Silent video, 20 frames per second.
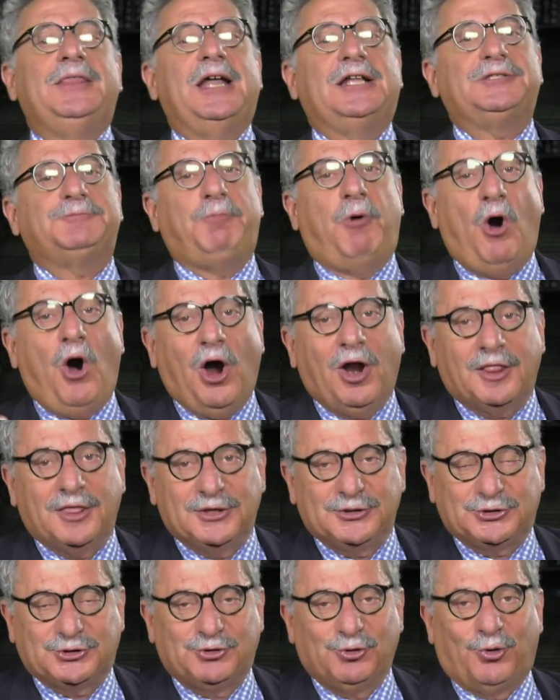That's part of
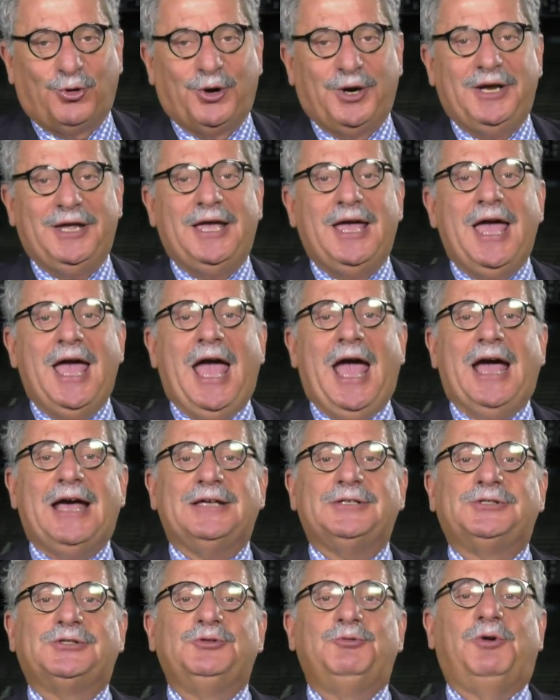this story
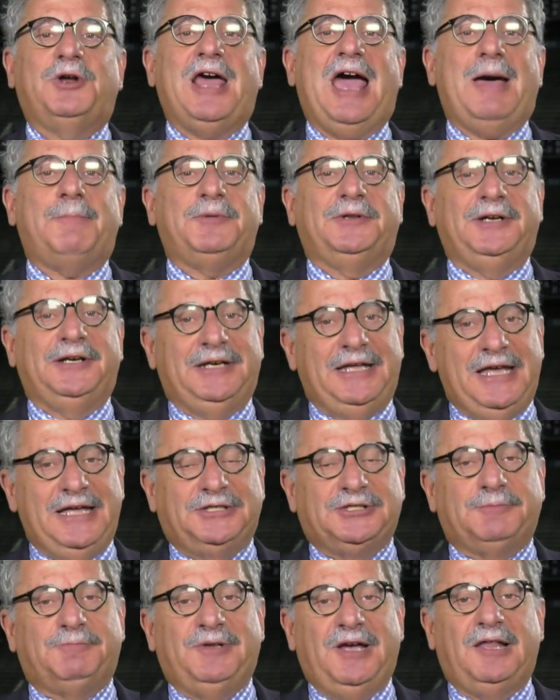as to what happened in
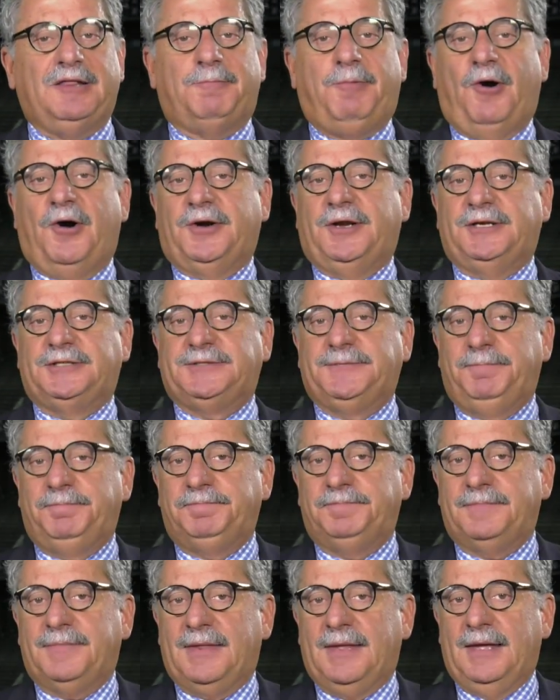Egypt. The other part is
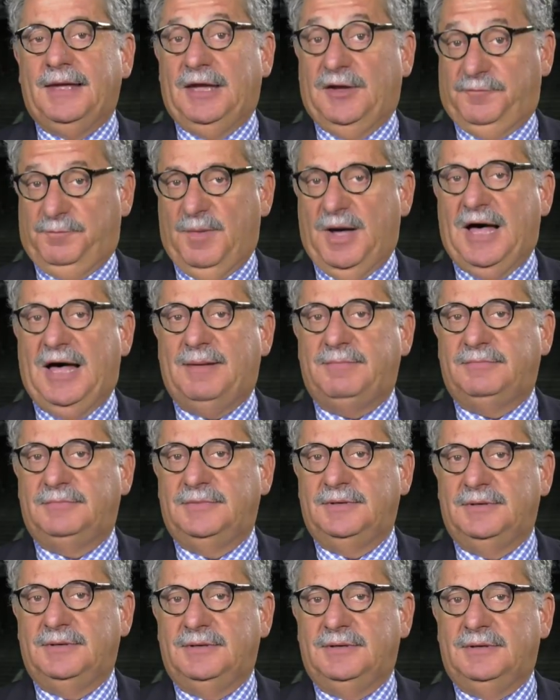if mom
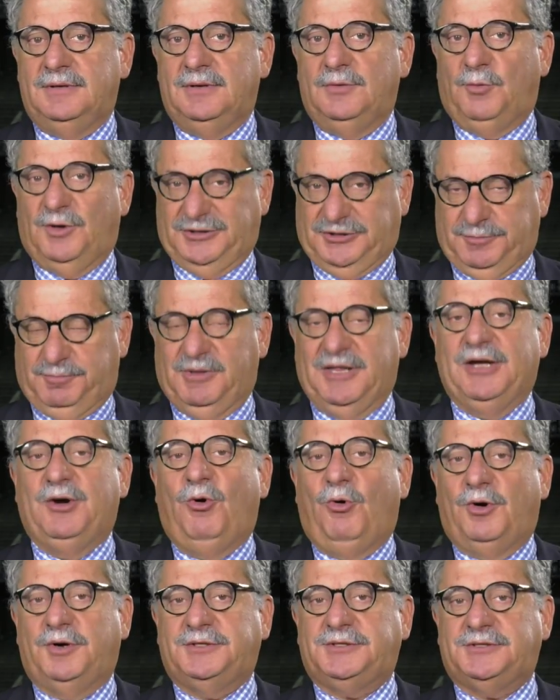wants to play
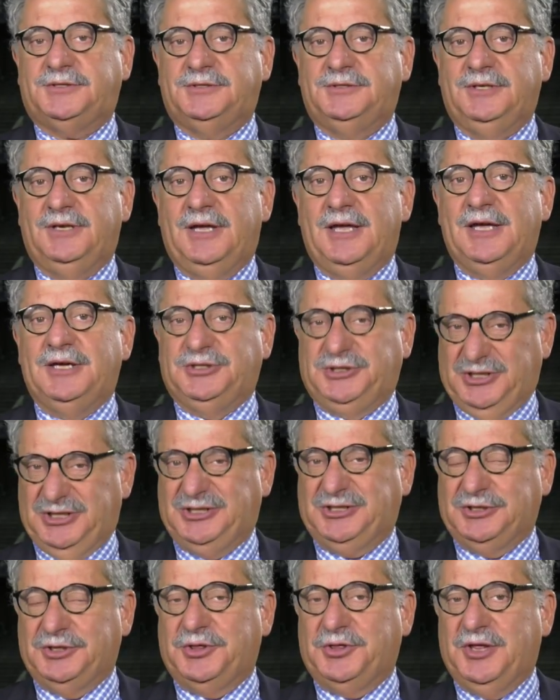horse, she
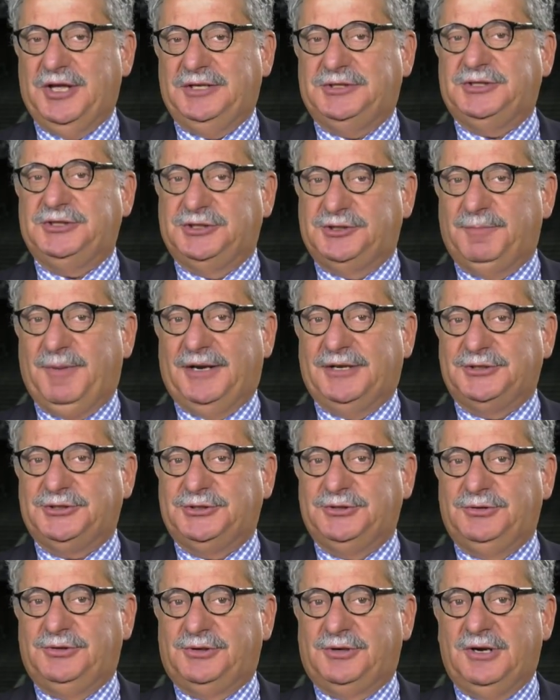still thinks she's a better
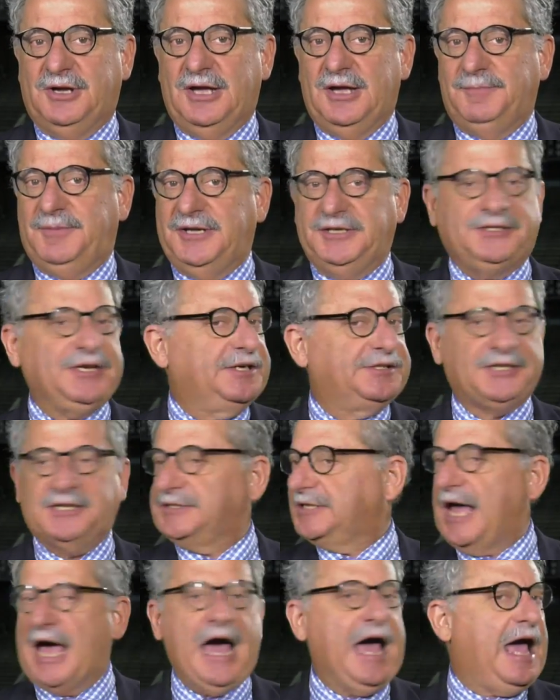shooter. PJ
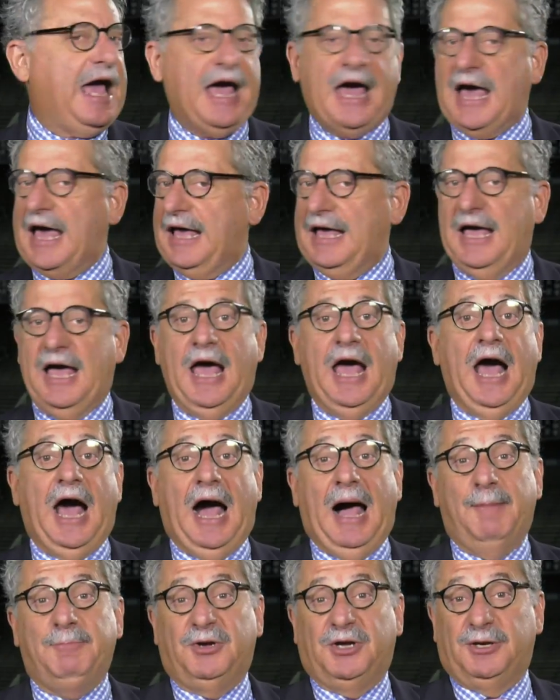says, uh-uh,
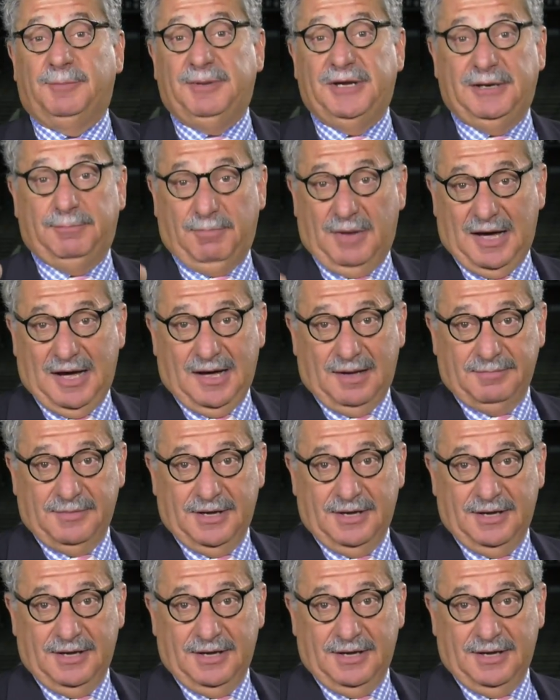I'm gonna beat mom.